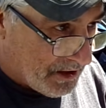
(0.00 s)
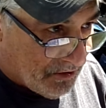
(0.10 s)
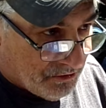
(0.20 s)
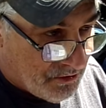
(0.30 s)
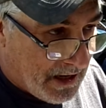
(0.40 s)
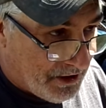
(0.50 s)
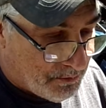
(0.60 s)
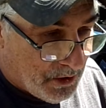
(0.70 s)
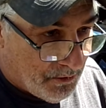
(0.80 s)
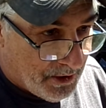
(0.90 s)
this trash
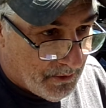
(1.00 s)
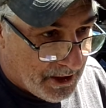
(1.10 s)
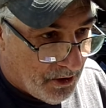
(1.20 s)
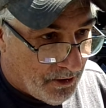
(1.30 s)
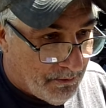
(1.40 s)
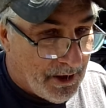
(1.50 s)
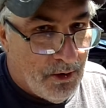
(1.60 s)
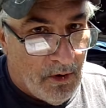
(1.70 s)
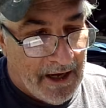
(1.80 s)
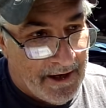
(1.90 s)
blowing in my yard. And by the
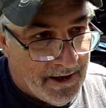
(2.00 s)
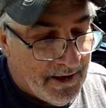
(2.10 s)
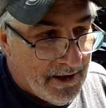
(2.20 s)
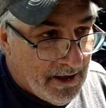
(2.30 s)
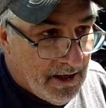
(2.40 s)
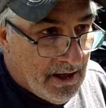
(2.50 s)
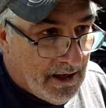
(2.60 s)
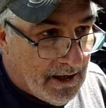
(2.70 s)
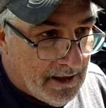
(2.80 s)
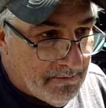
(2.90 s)
way,
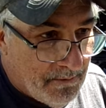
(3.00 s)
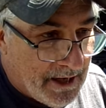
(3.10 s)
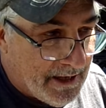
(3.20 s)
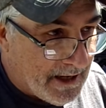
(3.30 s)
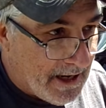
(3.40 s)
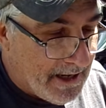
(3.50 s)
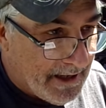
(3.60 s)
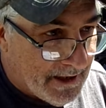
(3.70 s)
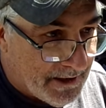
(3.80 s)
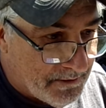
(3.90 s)
I had a
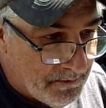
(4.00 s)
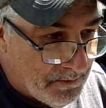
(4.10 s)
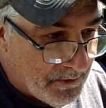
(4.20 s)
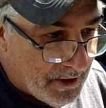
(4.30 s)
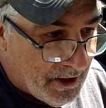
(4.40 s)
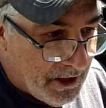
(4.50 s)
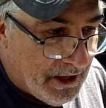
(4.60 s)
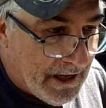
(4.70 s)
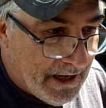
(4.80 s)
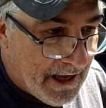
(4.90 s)
guy.
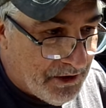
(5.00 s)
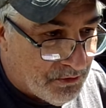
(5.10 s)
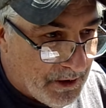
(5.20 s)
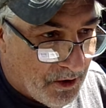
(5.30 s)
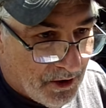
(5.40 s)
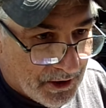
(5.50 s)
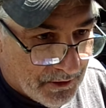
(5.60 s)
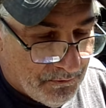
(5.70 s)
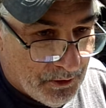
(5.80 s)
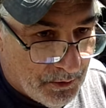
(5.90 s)
He edged me on in the
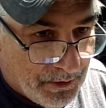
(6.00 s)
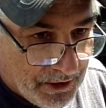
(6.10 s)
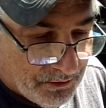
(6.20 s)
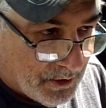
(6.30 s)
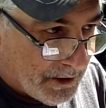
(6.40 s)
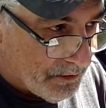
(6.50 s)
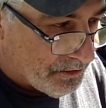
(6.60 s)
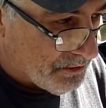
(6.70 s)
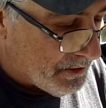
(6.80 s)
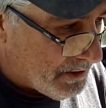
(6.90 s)
Philippines when I was
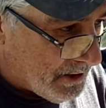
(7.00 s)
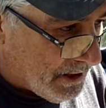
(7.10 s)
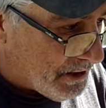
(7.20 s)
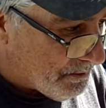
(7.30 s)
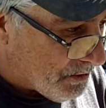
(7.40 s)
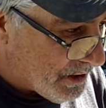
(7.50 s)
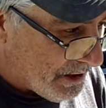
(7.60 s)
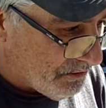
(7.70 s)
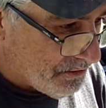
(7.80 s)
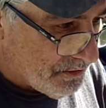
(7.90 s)
in the
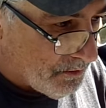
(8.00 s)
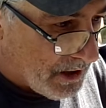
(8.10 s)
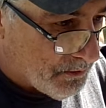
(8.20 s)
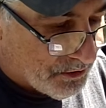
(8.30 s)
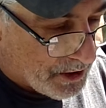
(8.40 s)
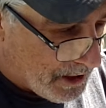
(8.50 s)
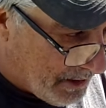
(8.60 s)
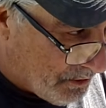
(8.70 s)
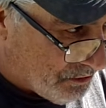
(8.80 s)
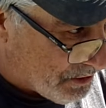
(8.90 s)
Marines. Well, I was on a
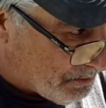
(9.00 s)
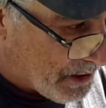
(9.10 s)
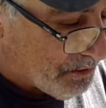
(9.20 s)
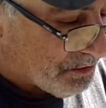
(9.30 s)
Navy ship, but I was a